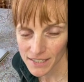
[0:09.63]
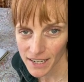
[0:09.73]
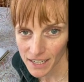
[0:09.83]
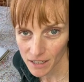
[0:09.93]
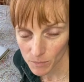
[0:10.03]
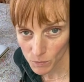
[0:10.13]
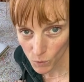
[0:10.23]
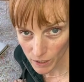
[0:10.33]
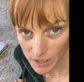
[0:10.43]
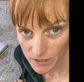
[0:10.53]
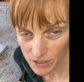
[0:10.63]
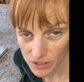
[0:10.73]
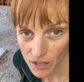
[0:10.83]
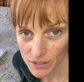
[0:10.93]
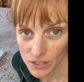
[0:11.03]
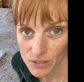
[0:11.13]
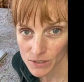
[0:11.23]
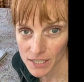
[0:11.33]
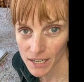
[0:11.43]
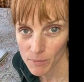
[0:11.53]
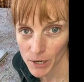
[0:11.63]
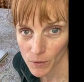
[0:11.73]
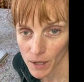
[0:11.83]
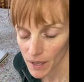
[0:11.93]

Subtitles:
and I'm wanting to talk to you today about